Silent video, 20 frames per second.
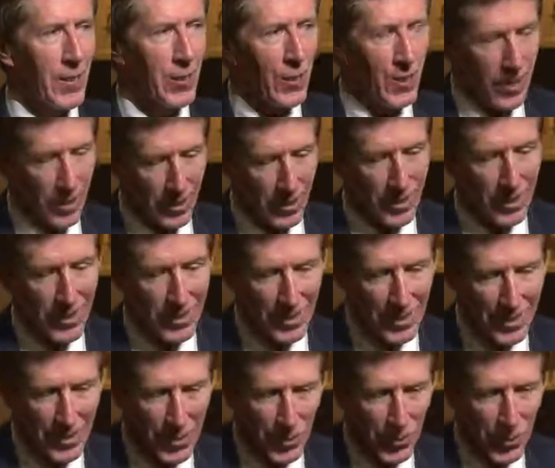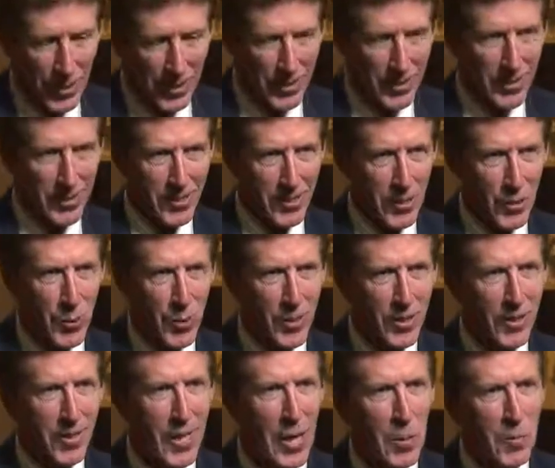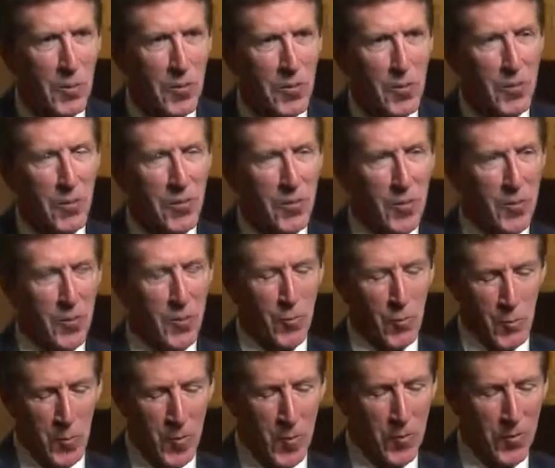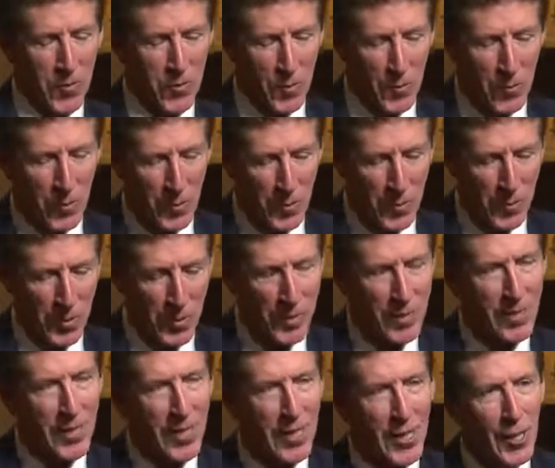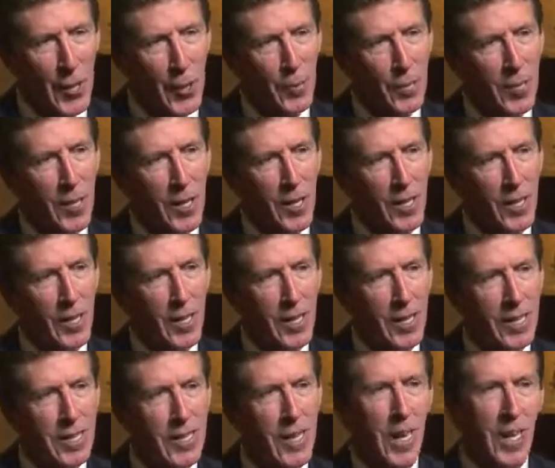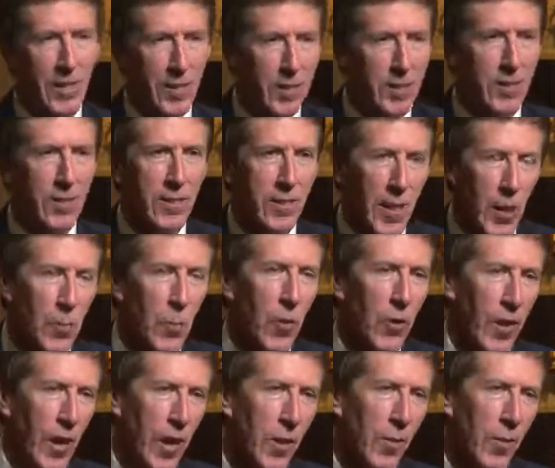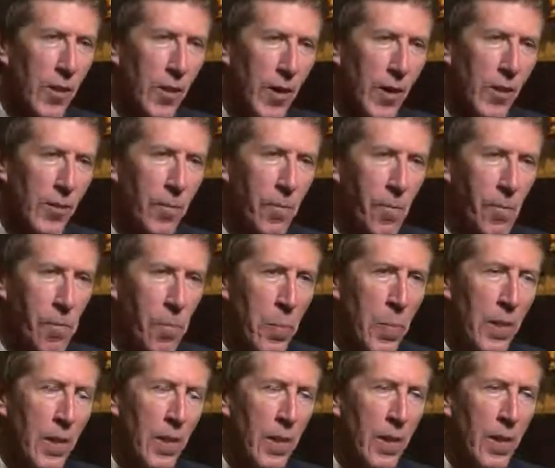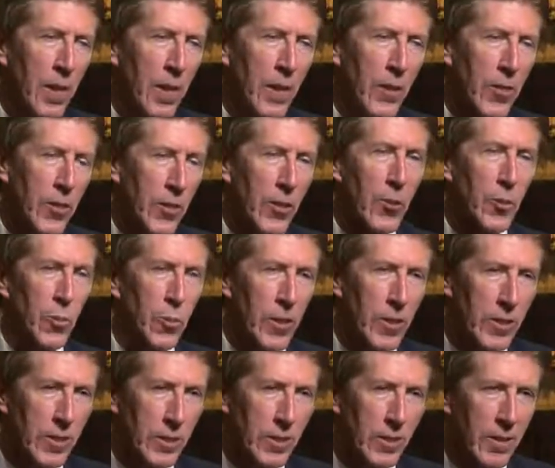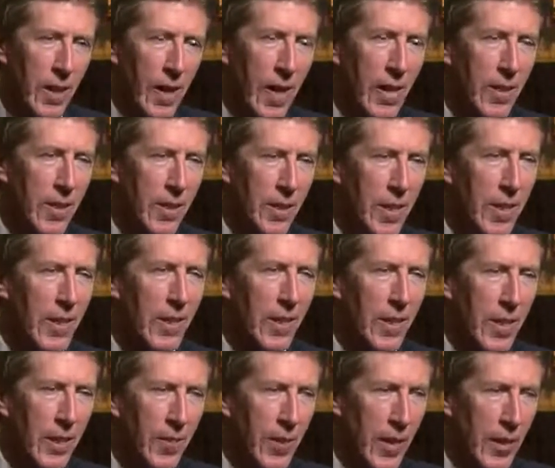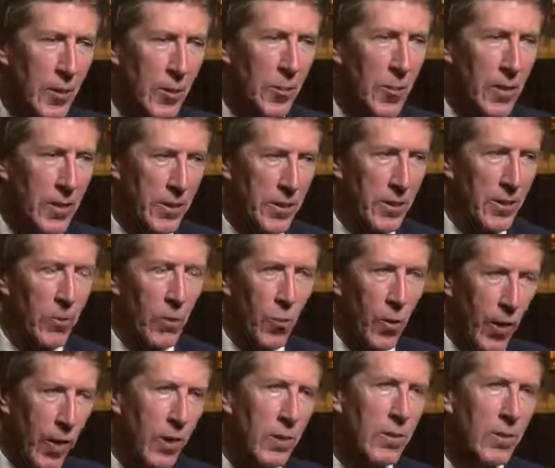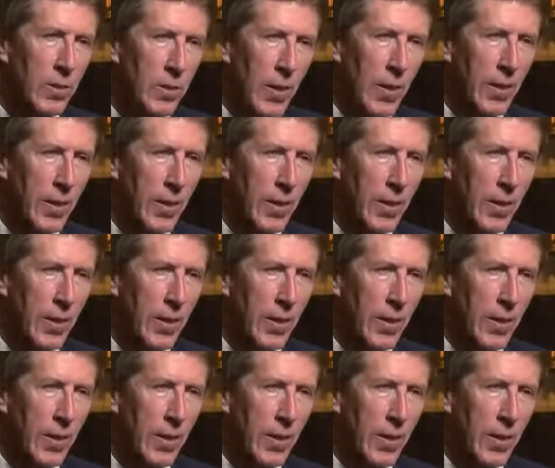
Well, I'd like to wait until an acquittal happens before I'm remembered for it, but yes, I'm okay with that for this reason. I think that I've handled myself well.